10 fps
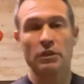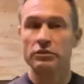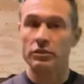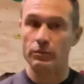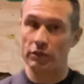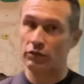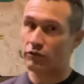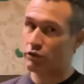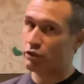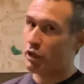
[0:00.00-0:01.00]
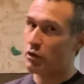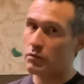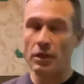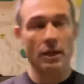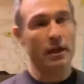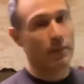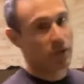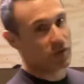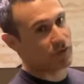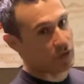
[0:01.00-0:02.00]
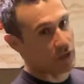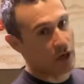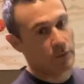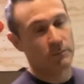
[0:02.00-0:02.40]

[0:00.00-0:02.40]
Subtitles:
There's muscles for show and muscles for go.